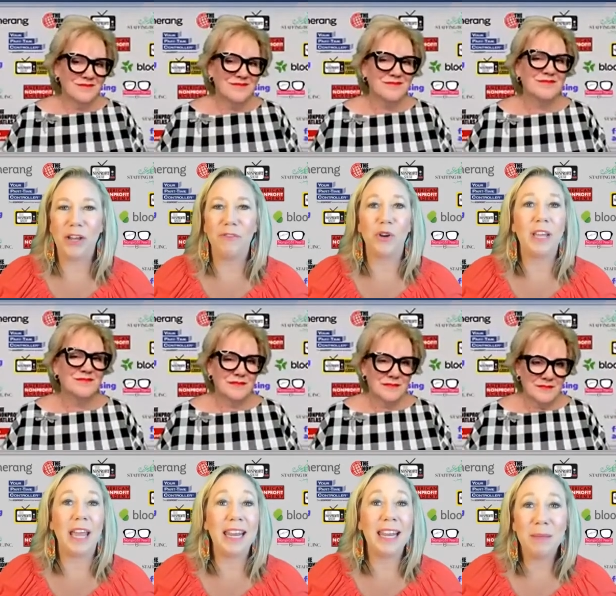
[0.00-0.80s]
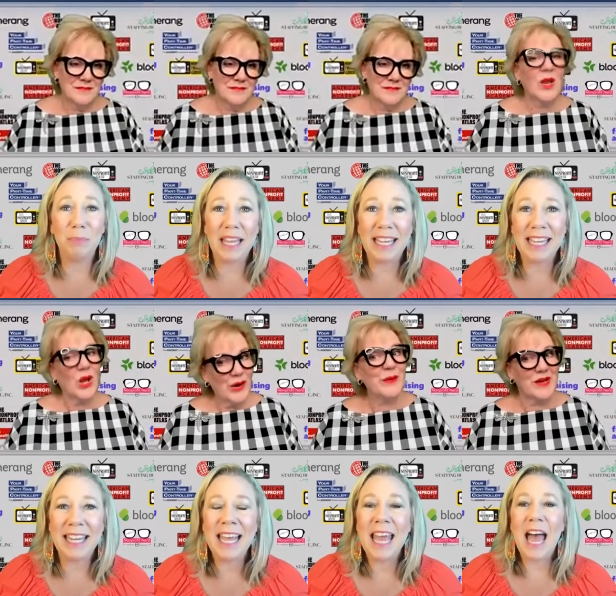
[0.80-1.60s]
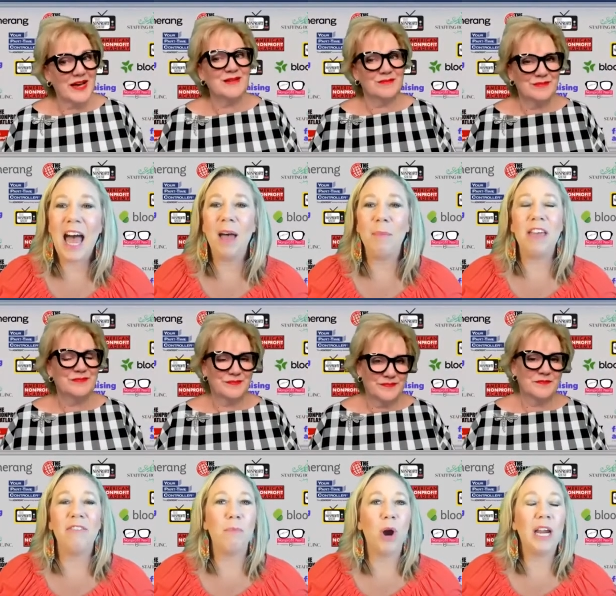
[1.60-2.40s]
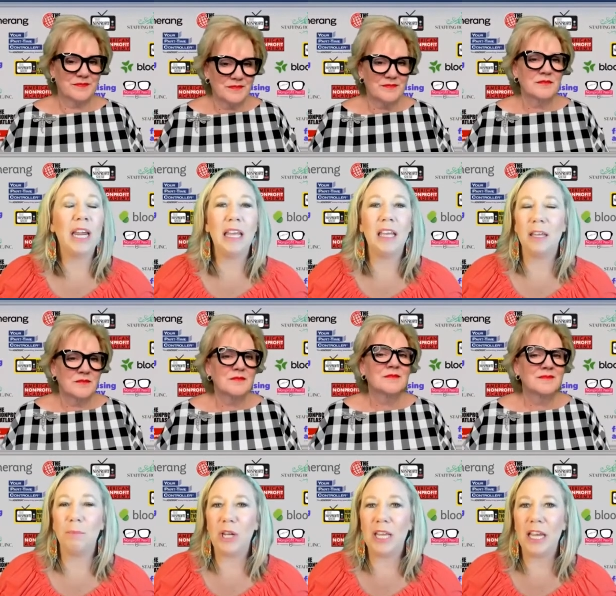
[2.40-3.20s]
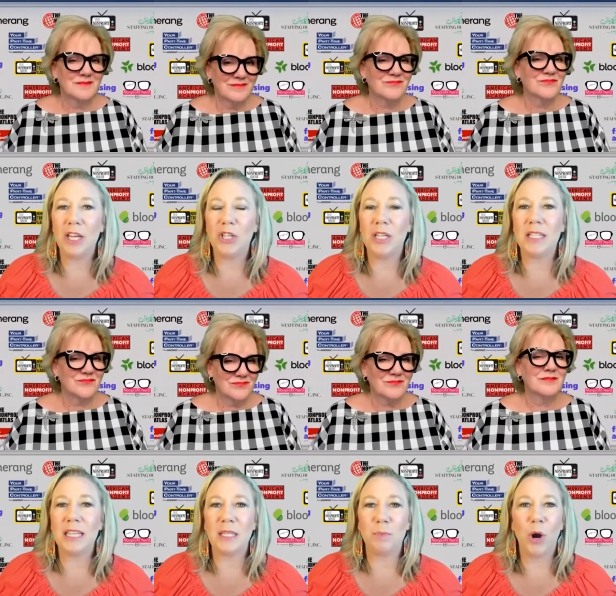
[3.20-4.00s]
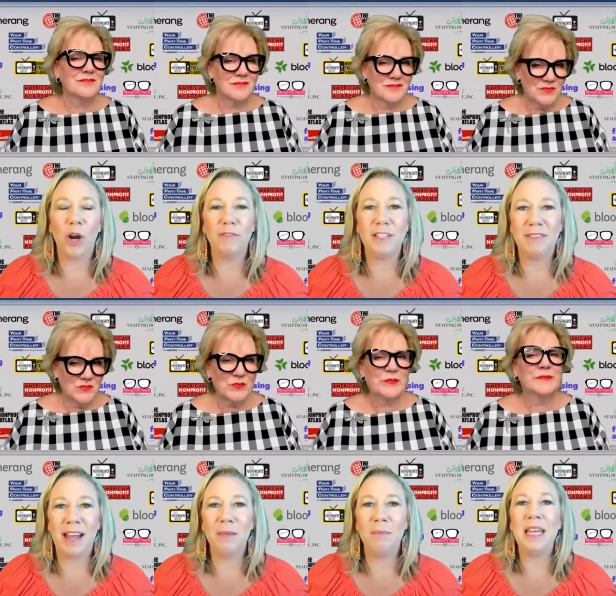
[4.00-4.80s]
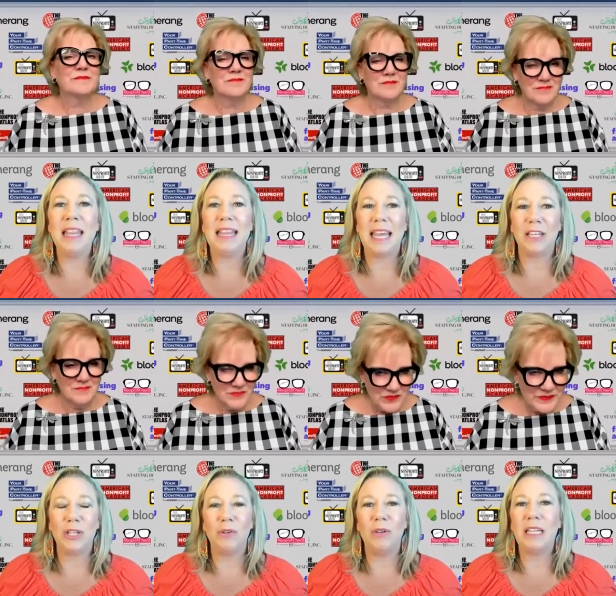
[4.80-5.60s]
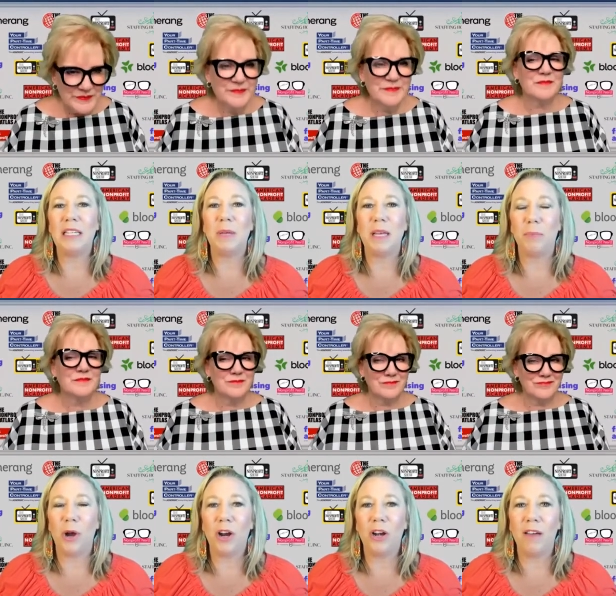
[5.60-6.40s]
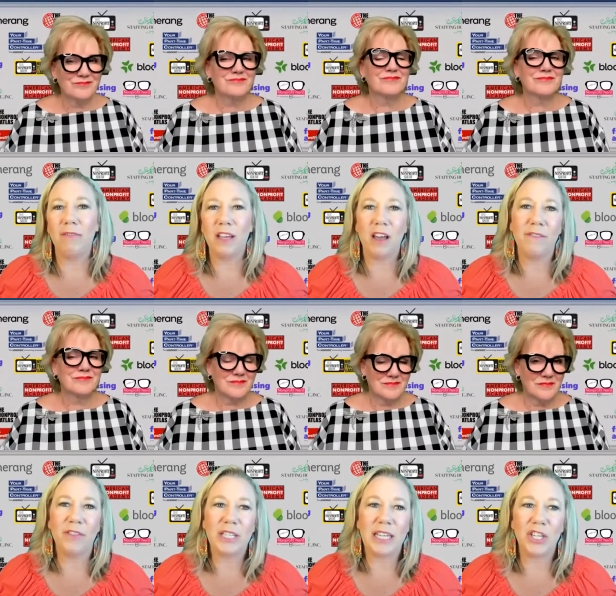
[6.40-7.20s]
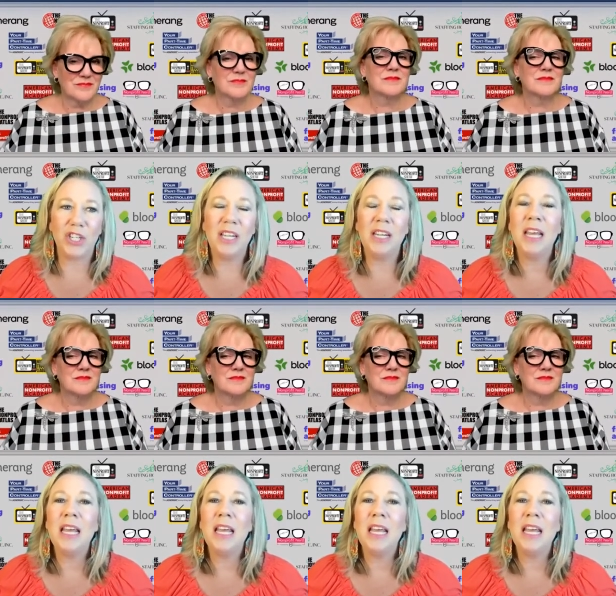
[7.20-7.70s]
Speaker 1: of creating the plan. Okay. Um, if marketing communications is part of development, they too need to be a part of the conversation.